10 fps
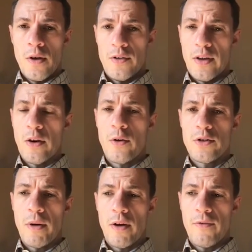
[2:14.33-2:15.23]
Because I know
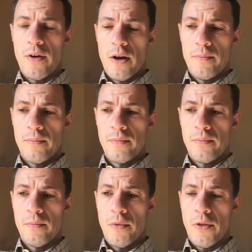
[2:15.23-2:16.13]
it's about fun,
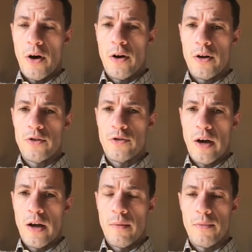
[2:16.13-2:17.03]
but the harder you
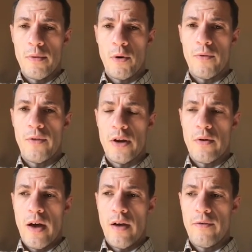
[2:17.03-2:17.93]
try, the more fun you
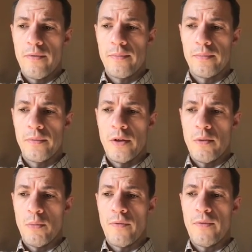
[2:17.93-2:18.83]
have.
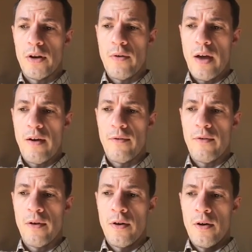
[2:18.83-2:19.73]
The more fun you have,
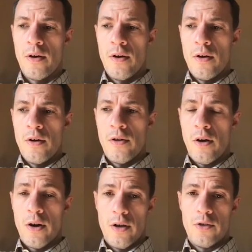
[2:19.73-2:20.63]
the
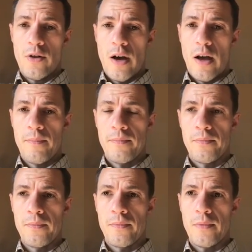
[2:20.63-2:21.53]
harder you try.
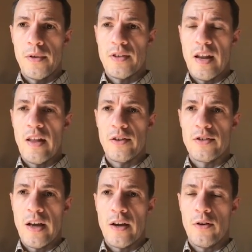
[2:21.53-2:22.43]
It's an endless
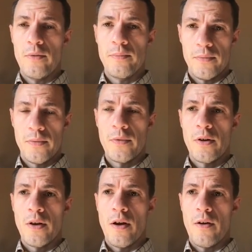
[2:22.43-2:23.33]
cycle
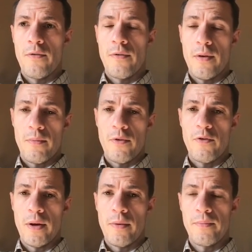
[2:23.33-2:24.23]
of
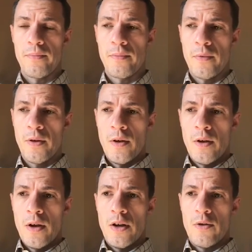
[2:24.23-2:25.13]
improvement.
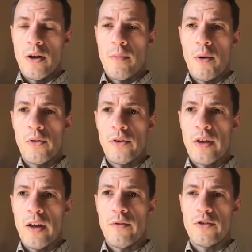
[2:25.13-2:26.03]
Doing a boneless
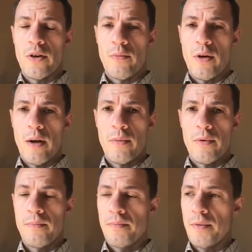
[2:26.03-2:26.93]
out of a jump ramp
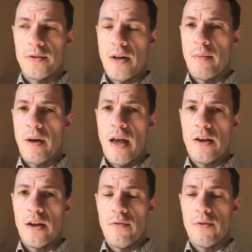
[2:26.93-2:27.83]
is not my
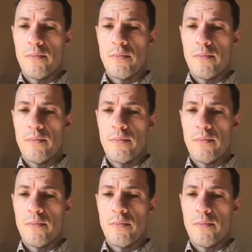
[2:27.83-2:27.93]
idea of